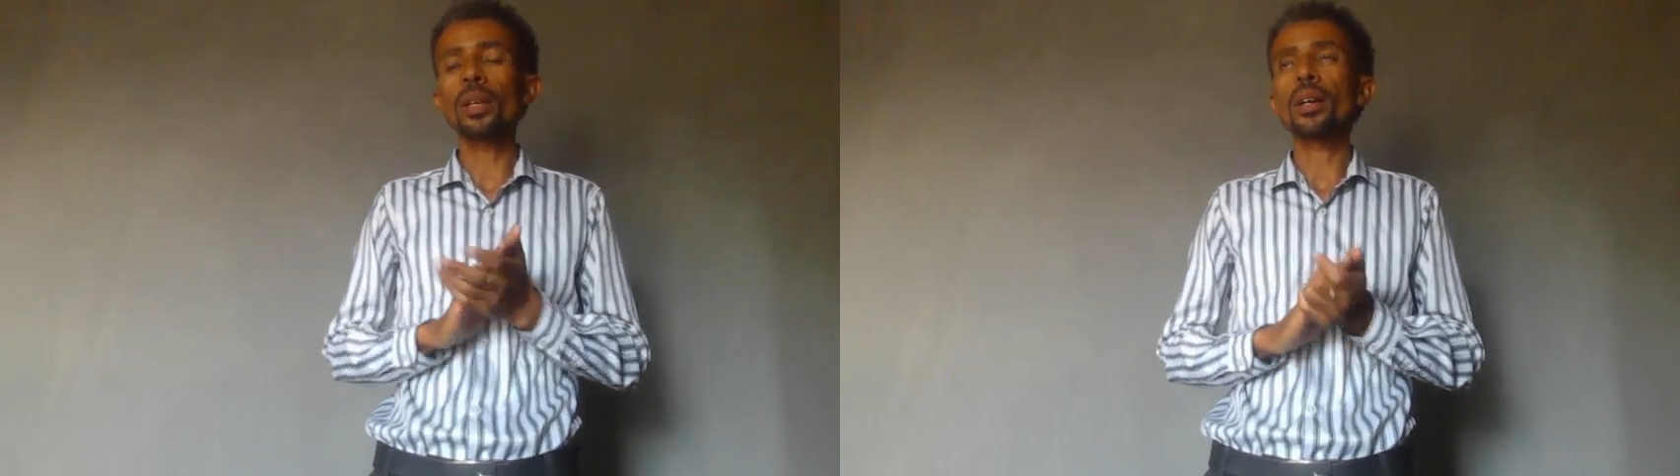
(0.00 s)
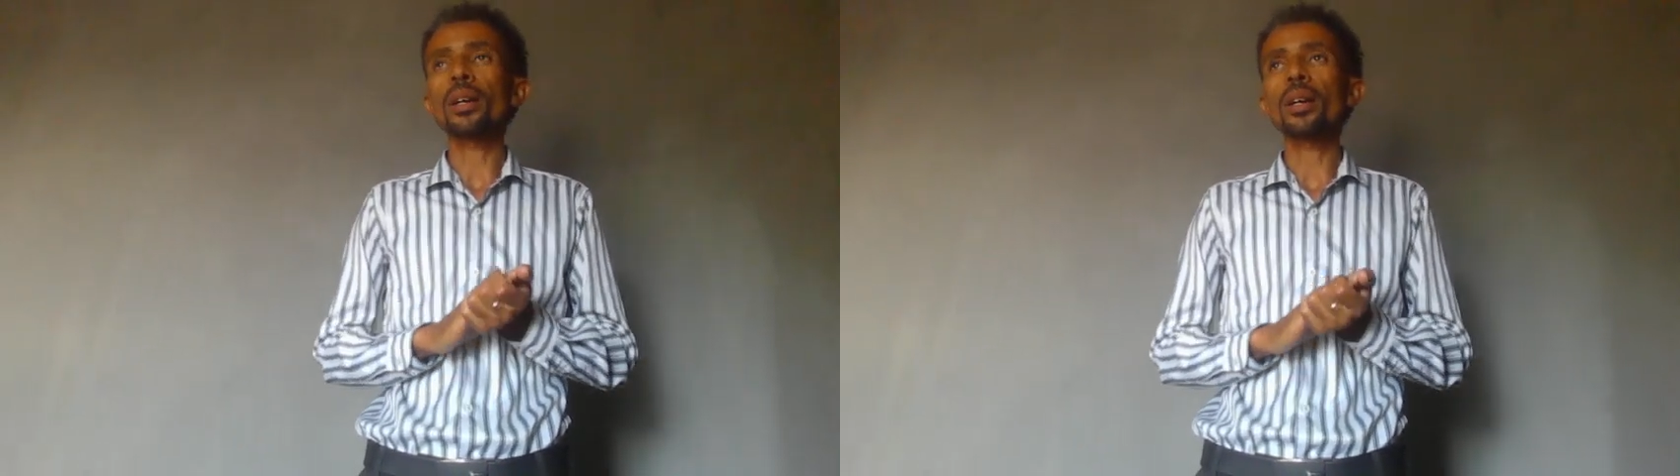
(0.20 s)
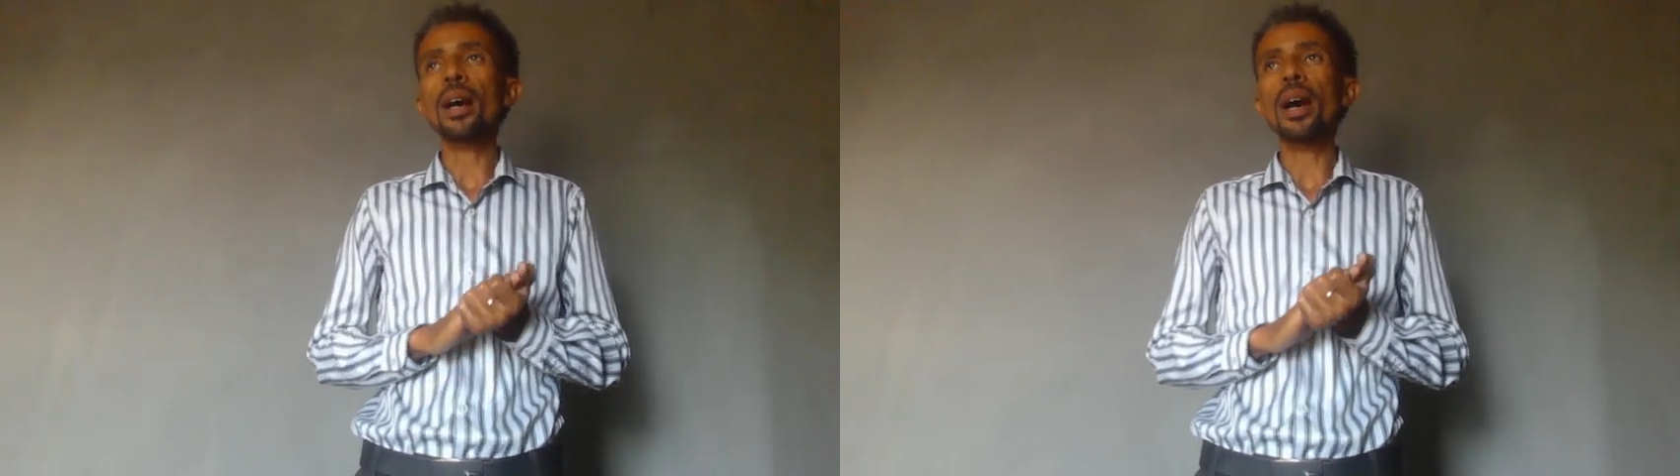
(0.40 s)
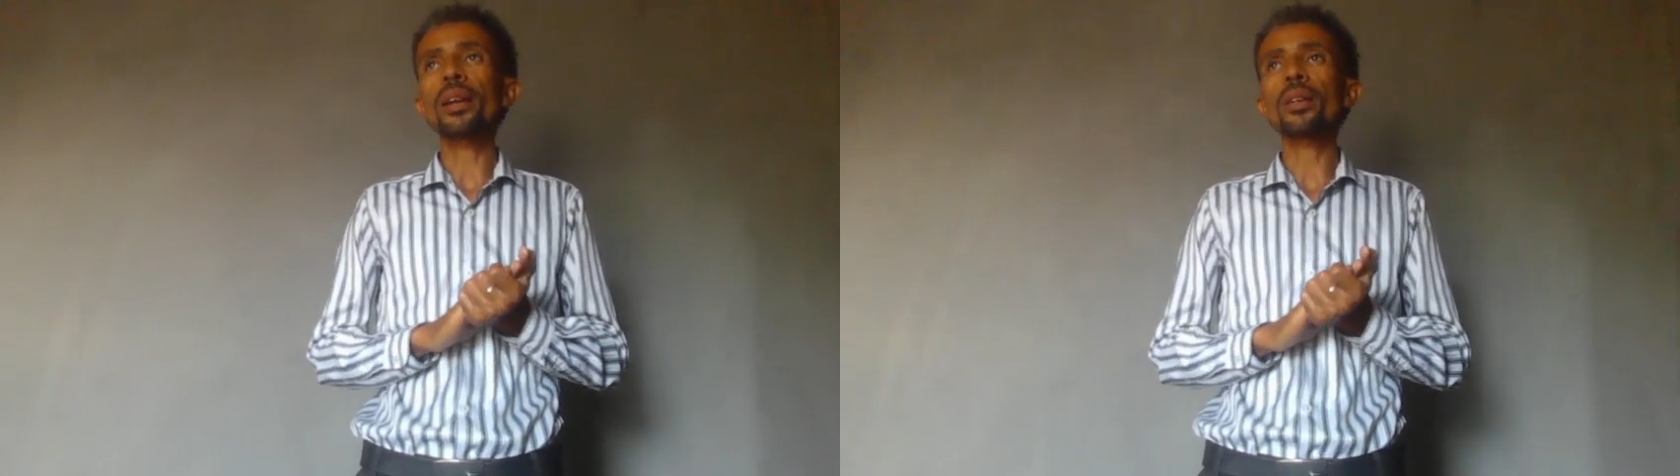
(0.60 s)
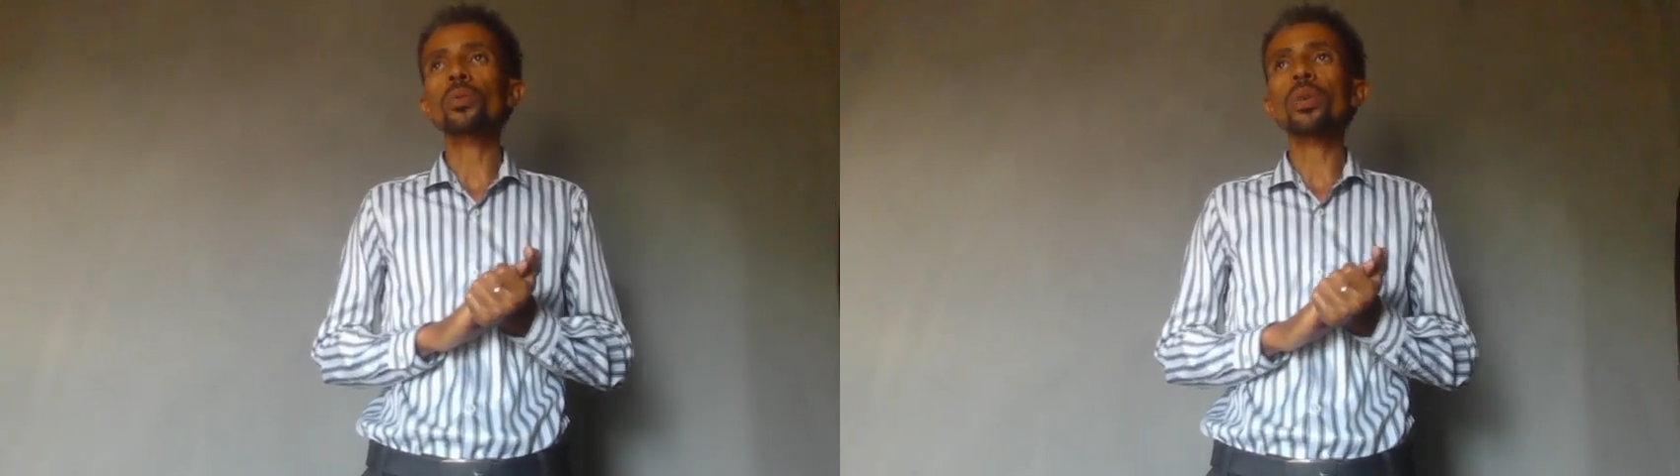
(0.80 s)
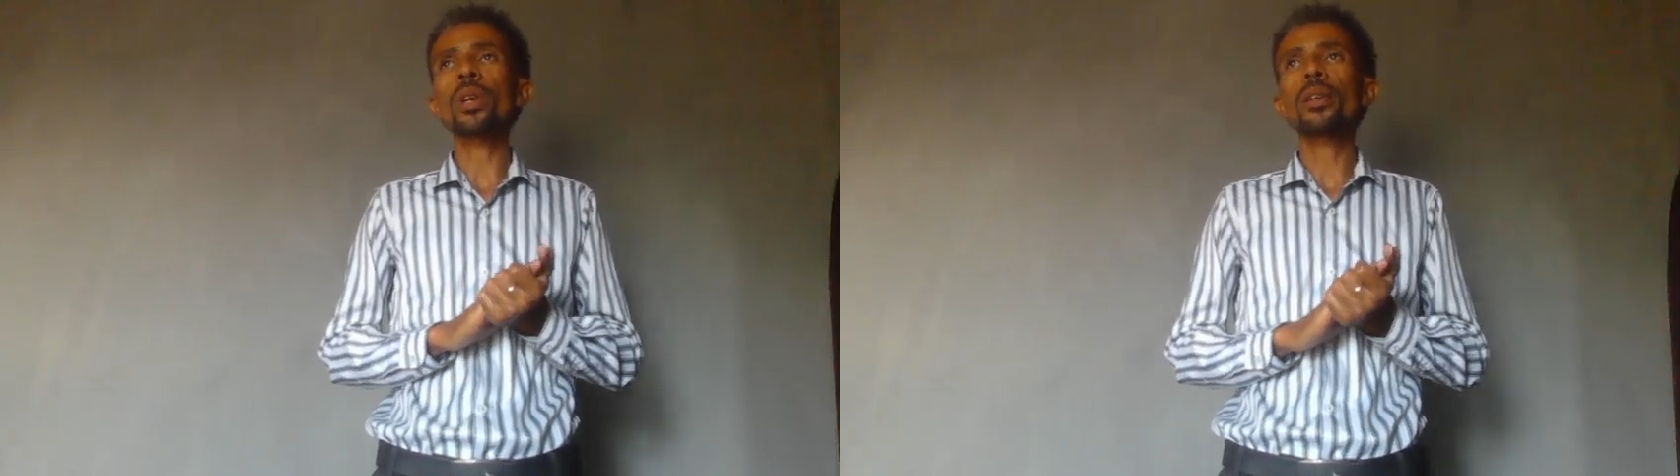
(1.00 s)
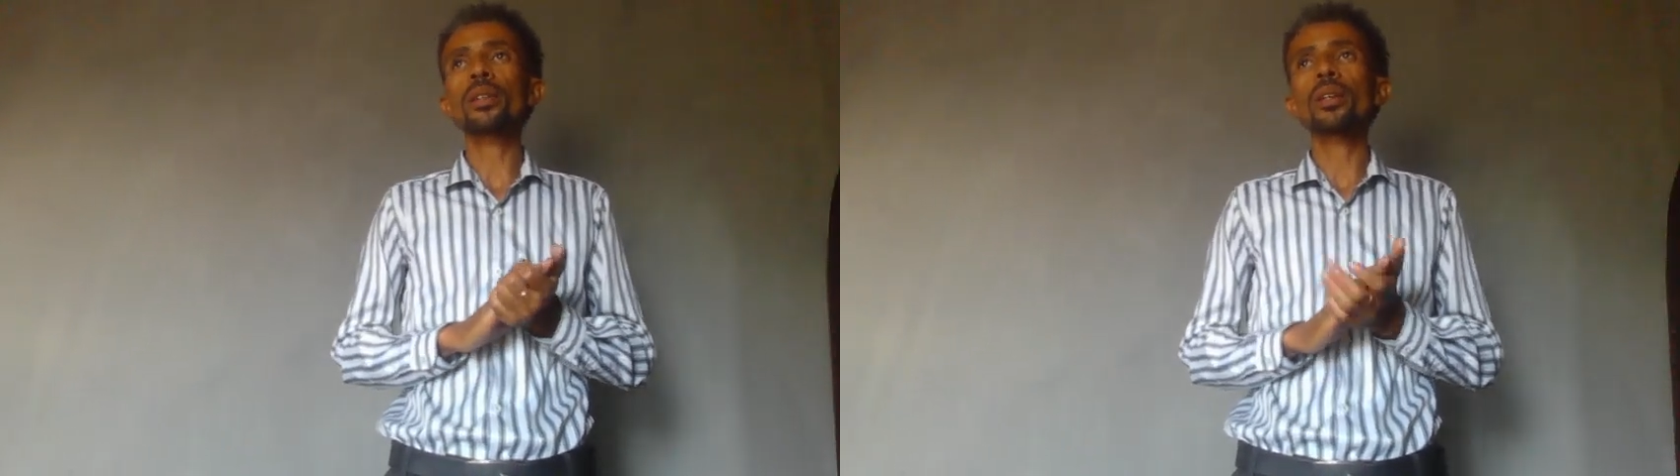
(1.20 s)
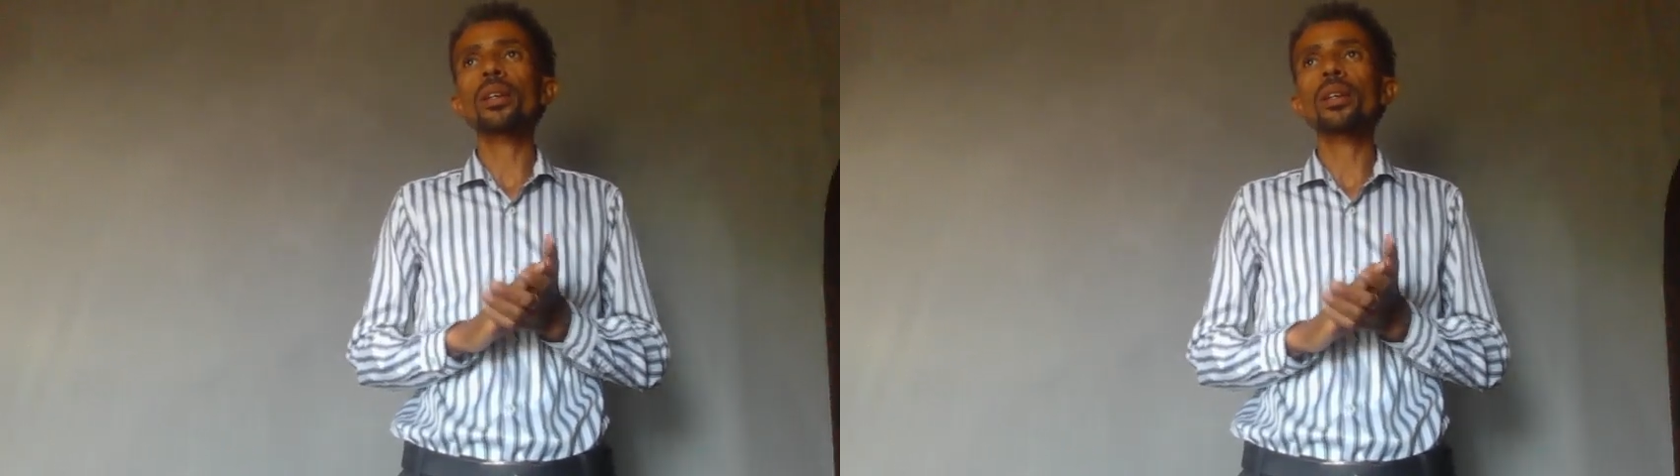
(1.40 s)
R squared.